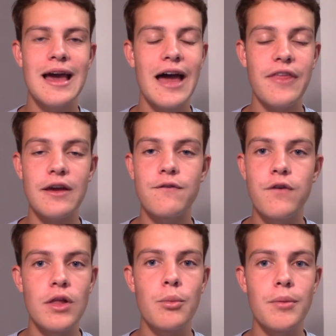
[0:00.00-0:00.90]
I think
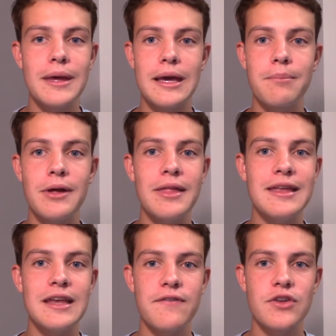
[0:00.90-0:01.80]
Fulham will be a
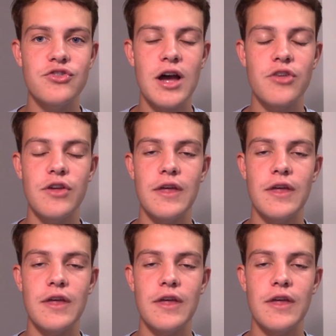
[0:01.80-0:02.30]
completely different challenge.